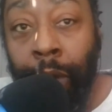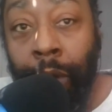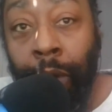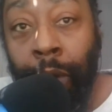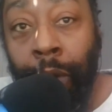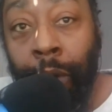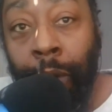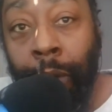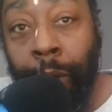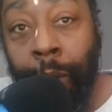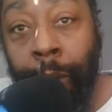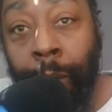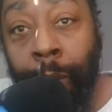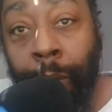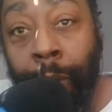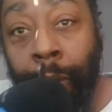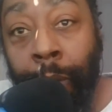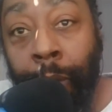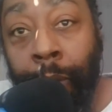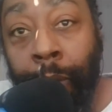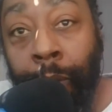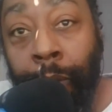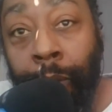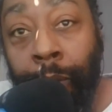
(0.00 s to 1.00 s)

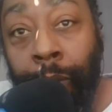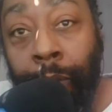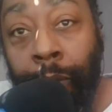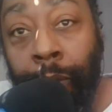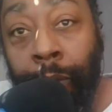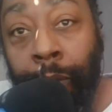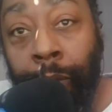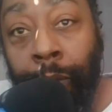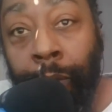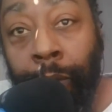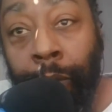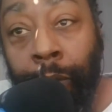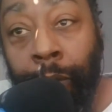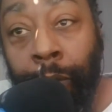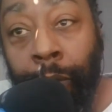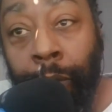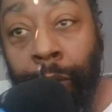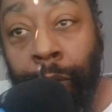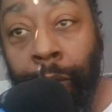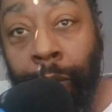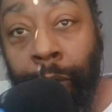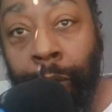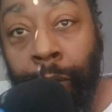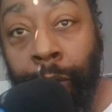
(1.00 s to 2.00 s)

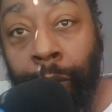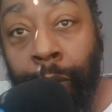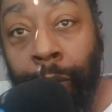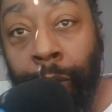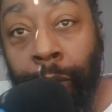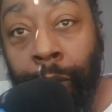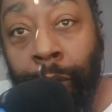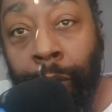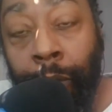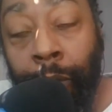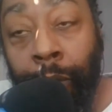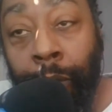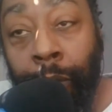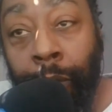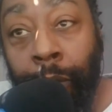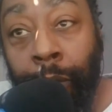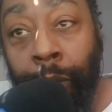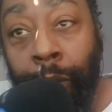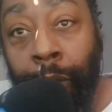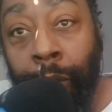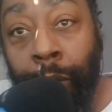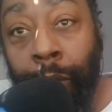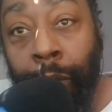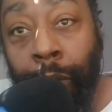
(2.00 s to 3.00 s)

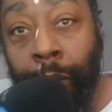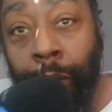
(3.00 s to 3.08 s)
[no speech]